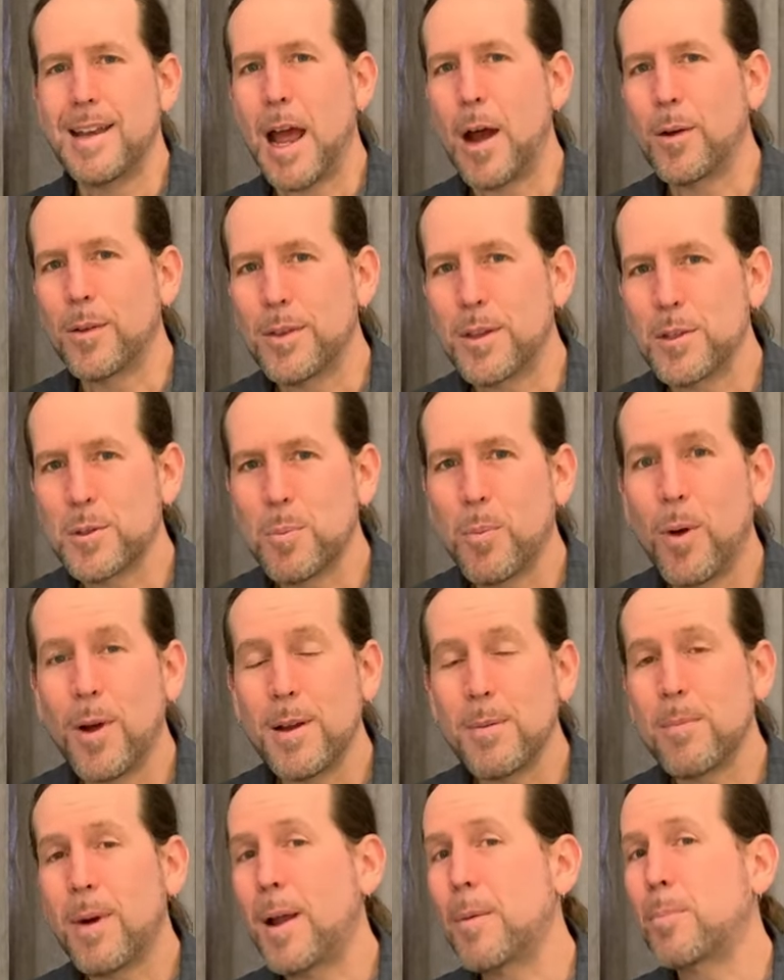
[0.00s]
Now at this
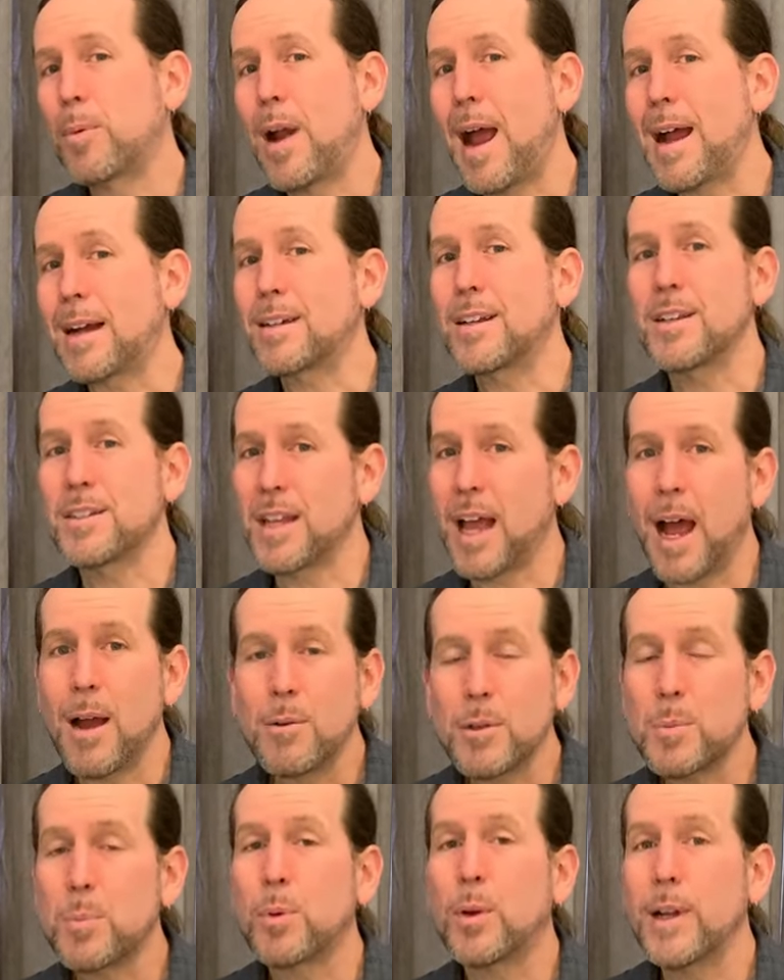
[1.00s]
point in my practice, I
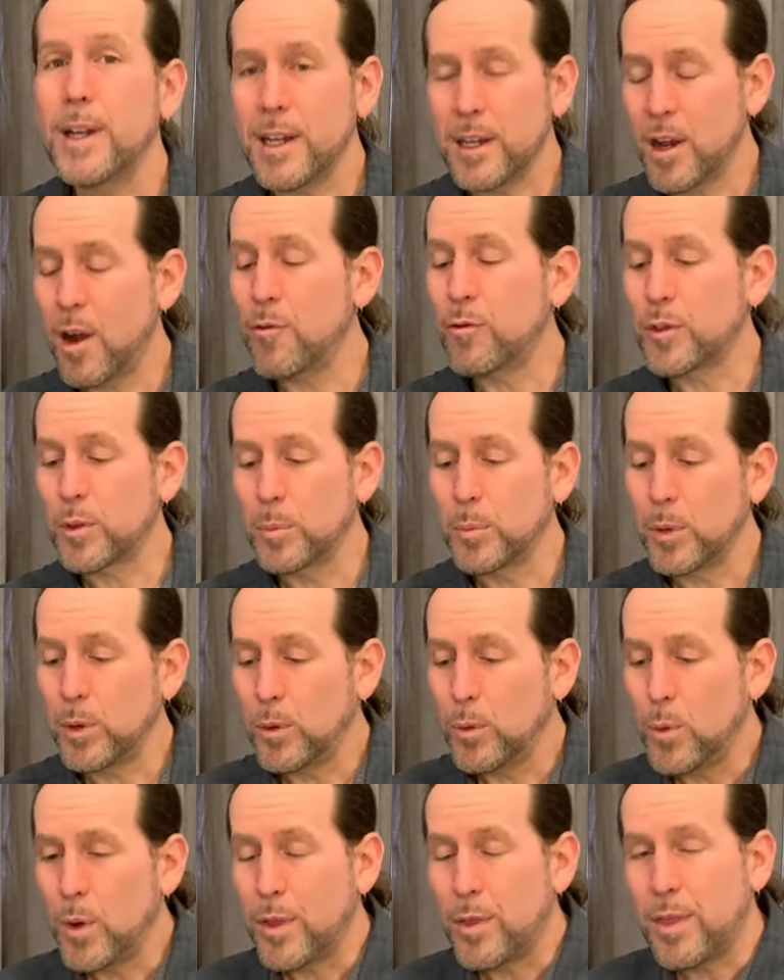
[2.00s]
was pretty
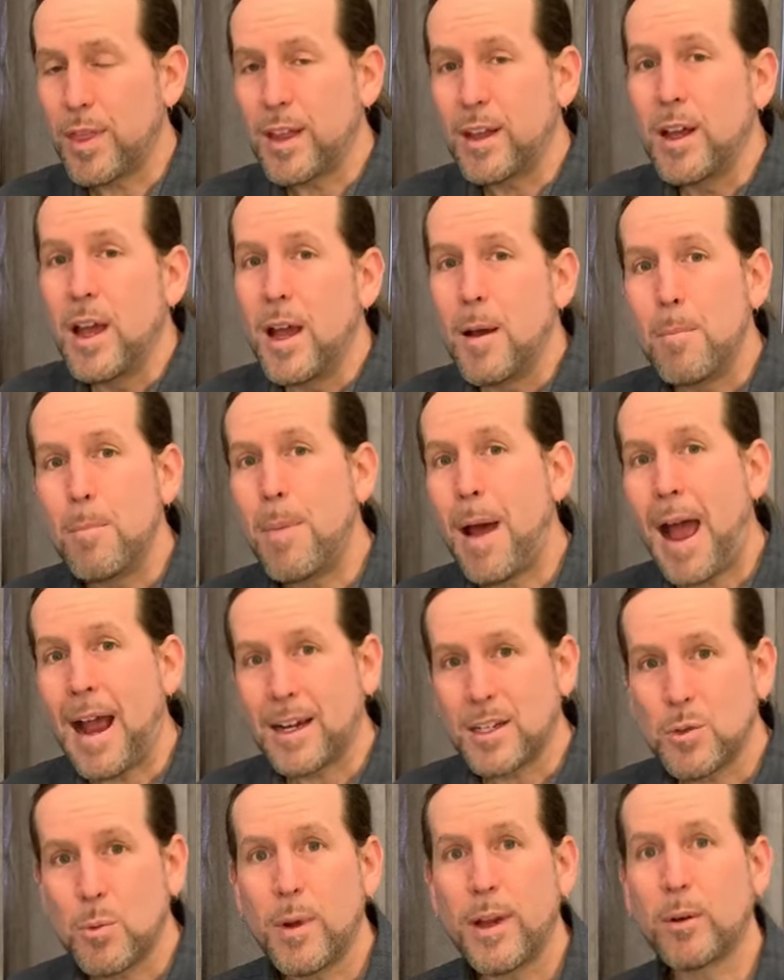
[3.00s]
comfortable with the
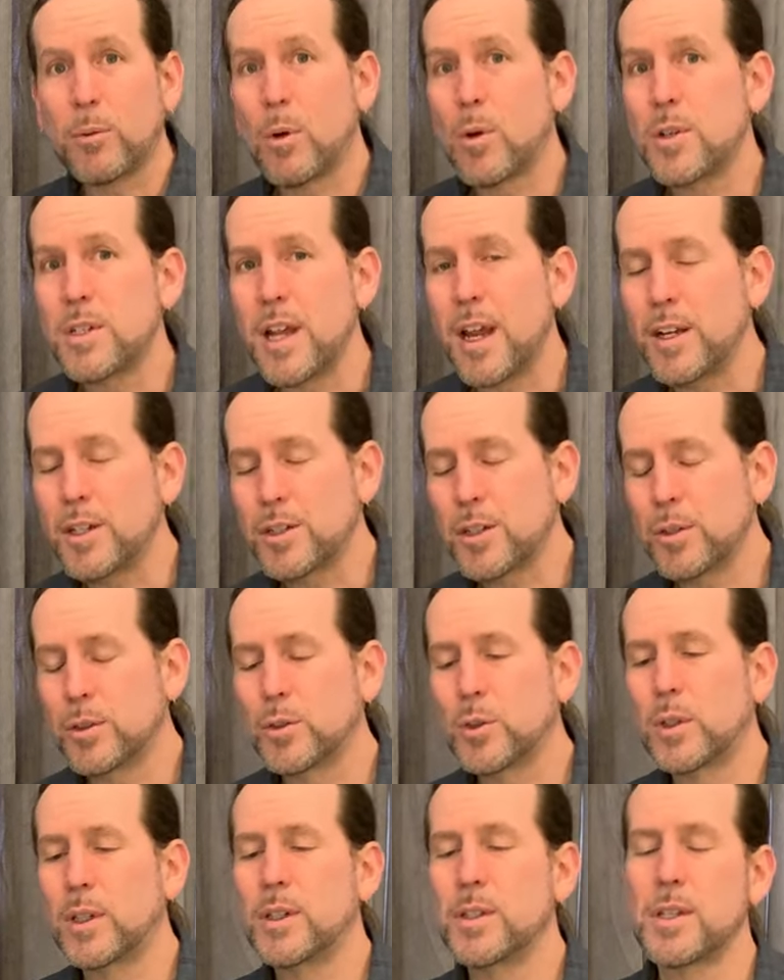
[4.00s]
backswing rotational
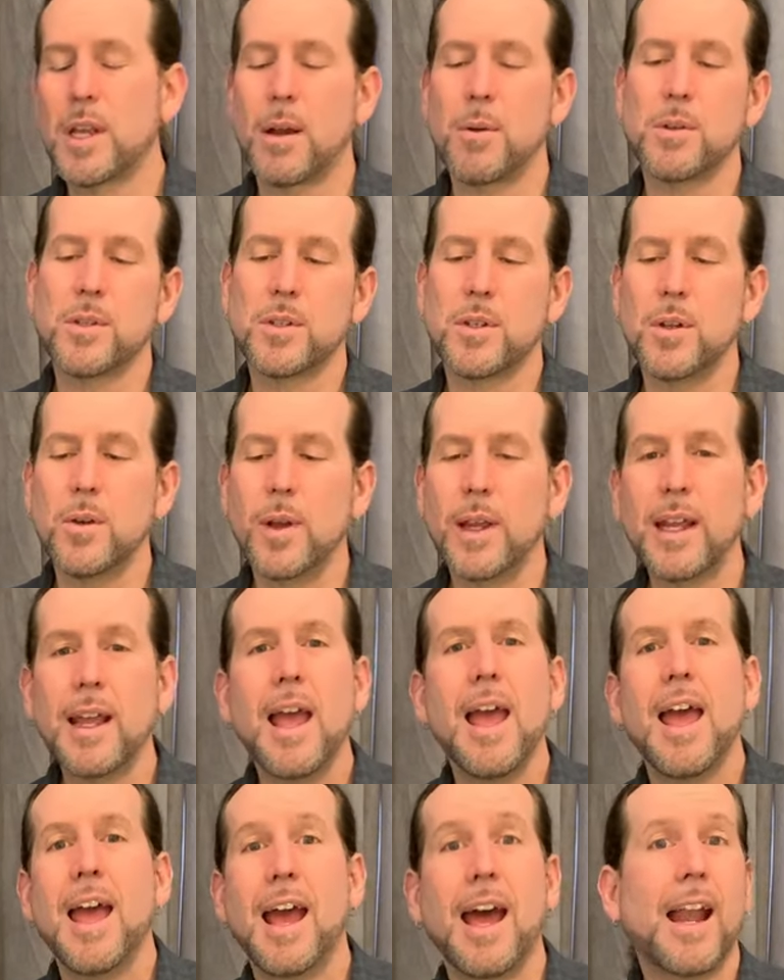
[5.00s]
drills I was doing,
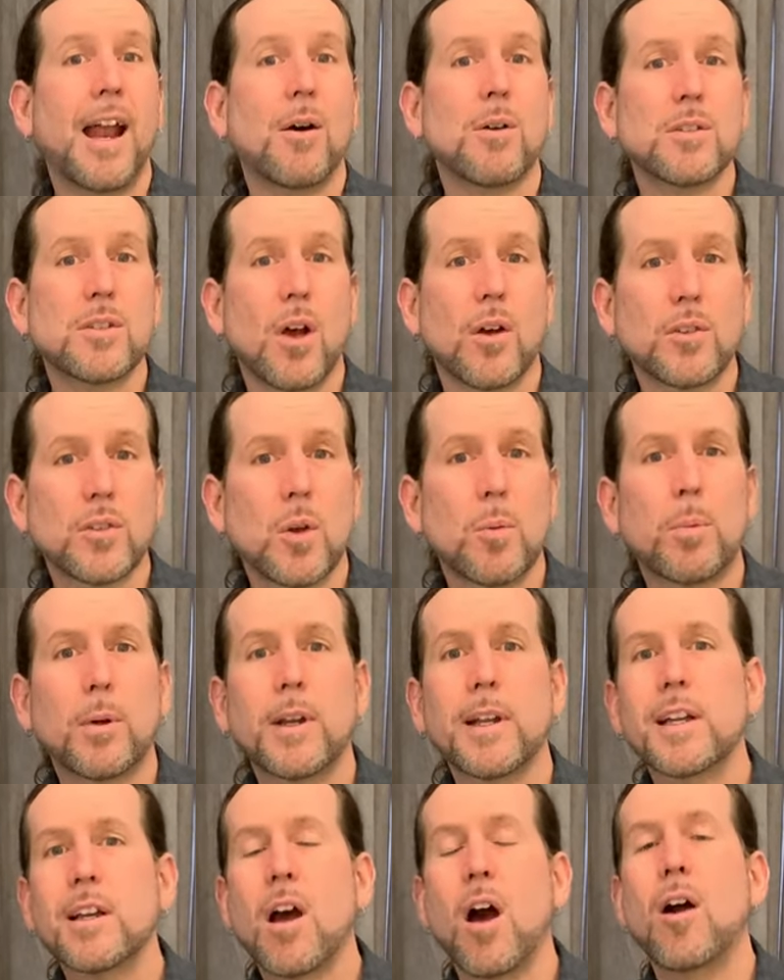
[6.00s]
and I was also
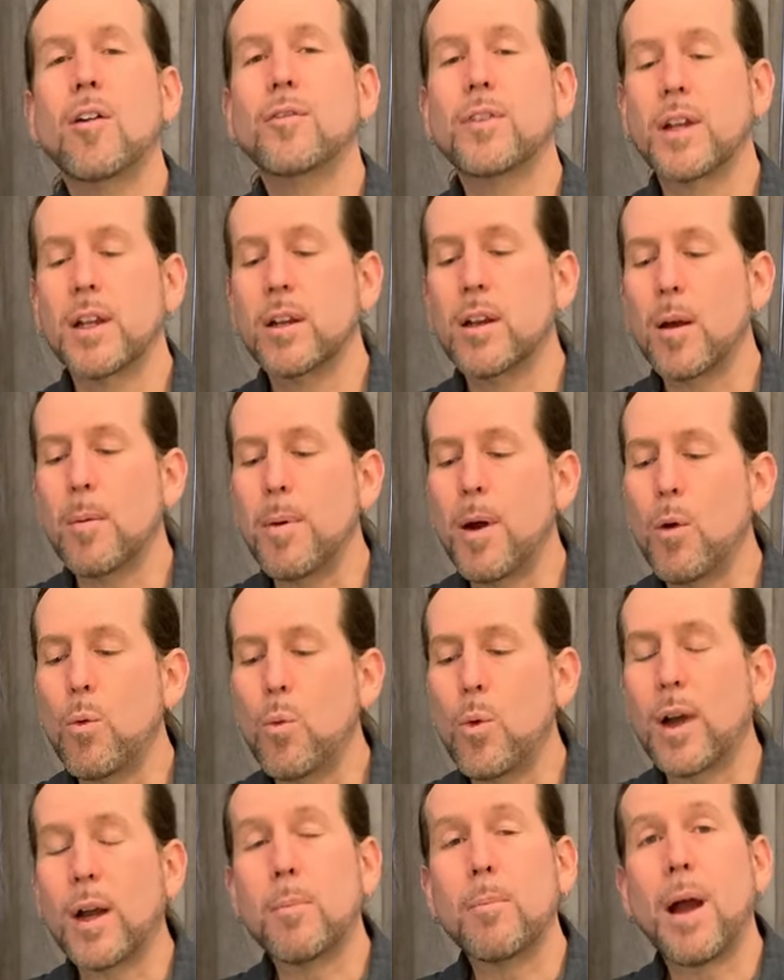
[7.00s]
pretty confident about
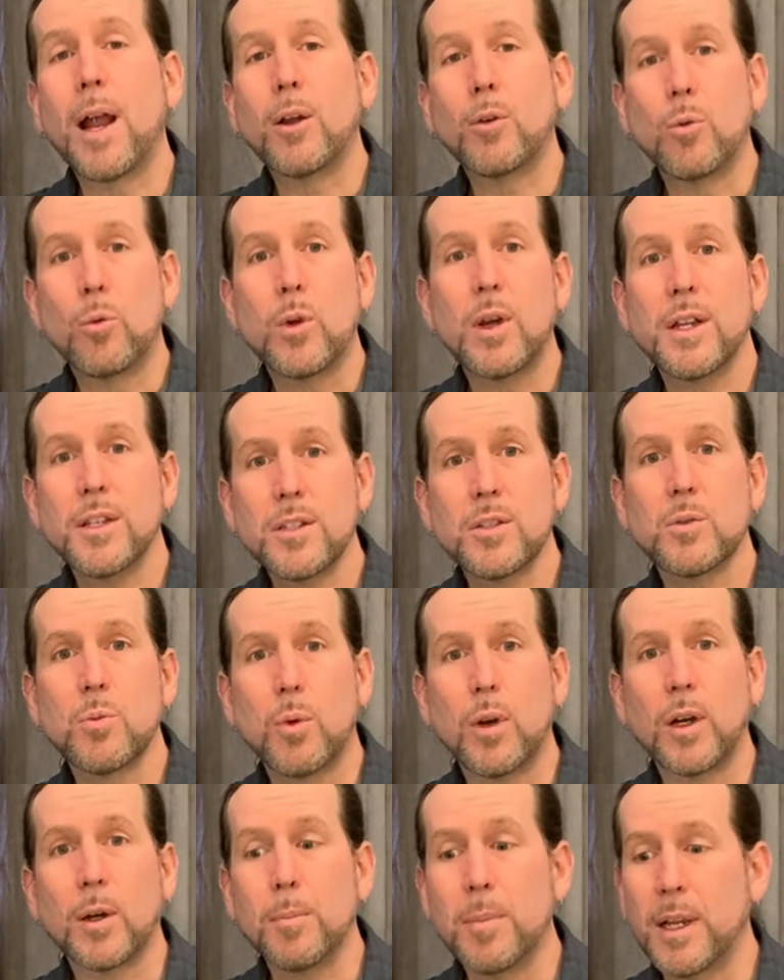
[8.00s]
where my wrists
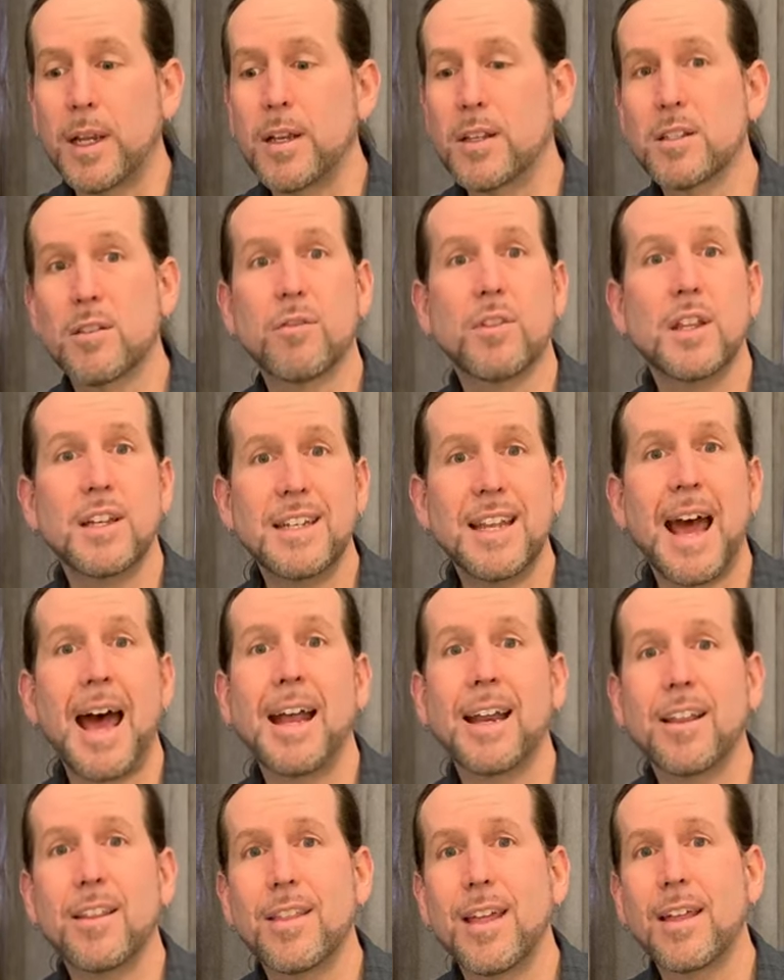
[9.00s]
were because of the
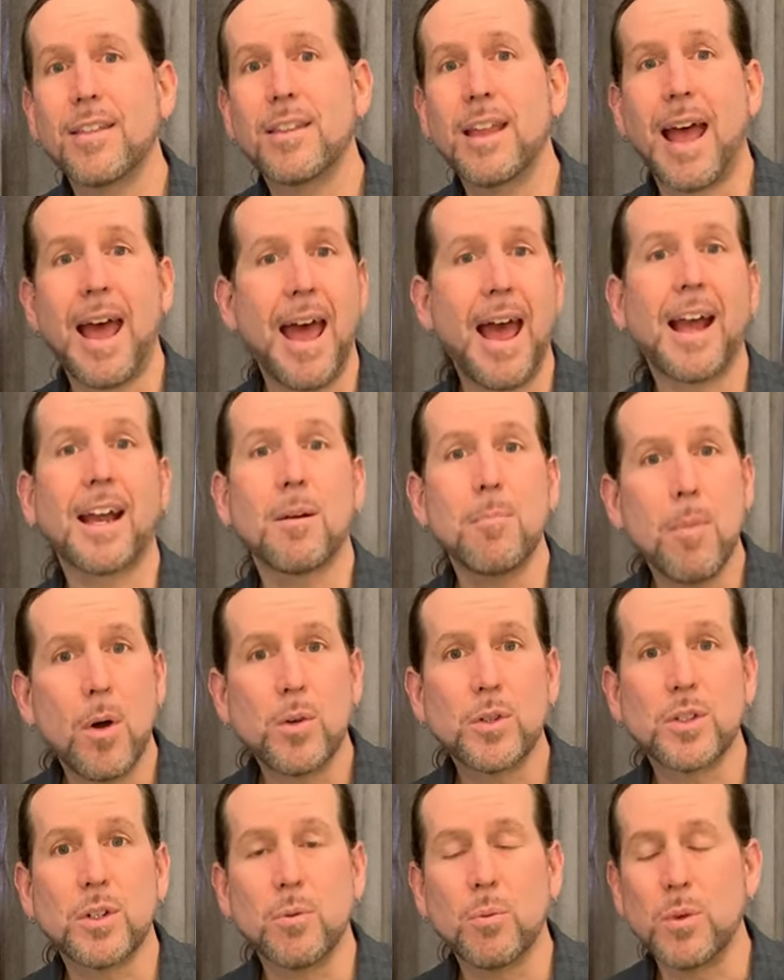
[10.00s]
data that the
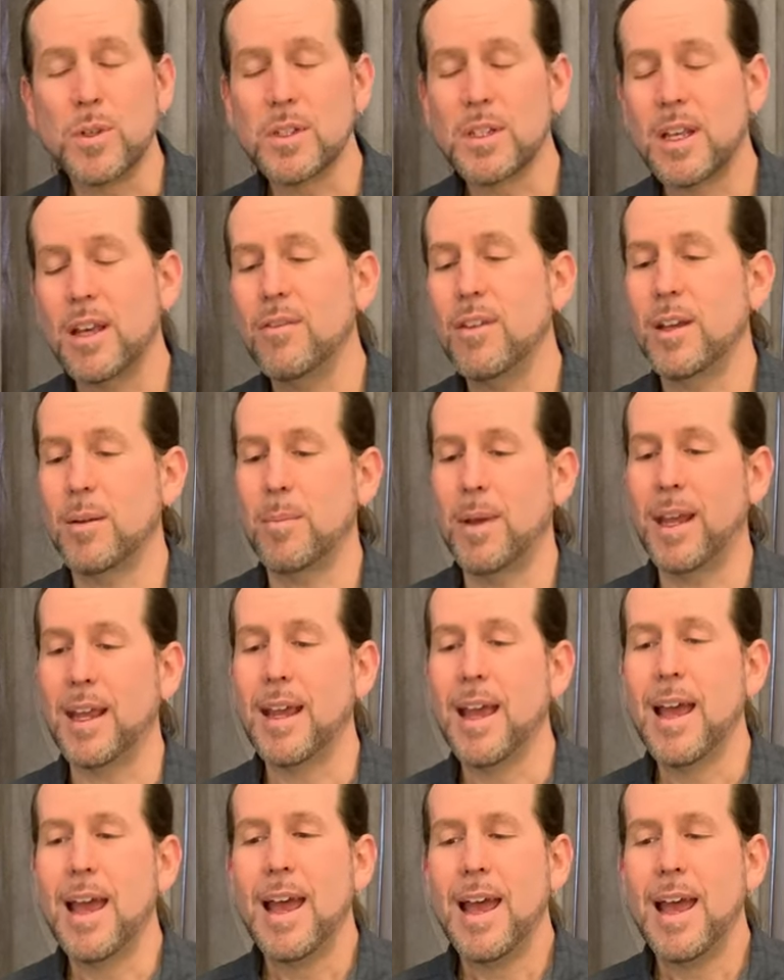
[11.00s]
HackMotion was giving me.